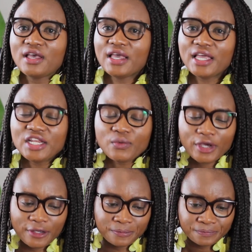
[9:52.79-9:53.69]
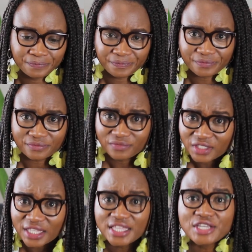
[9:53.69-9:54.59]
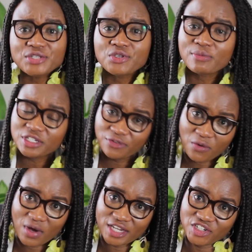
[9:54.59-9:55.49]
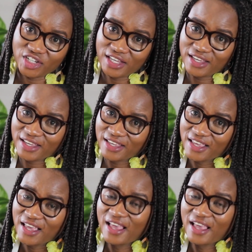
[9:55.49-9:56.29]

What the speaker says: Anyway, thank you so much for watching.